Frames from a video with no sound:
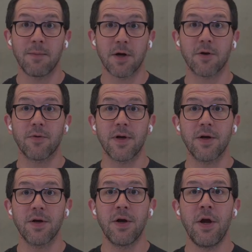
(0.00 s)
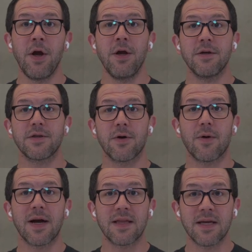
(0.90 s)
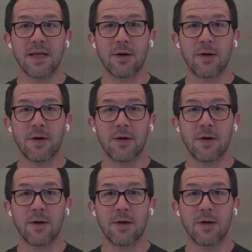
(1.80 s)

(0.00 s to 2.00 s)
and a career. So I think that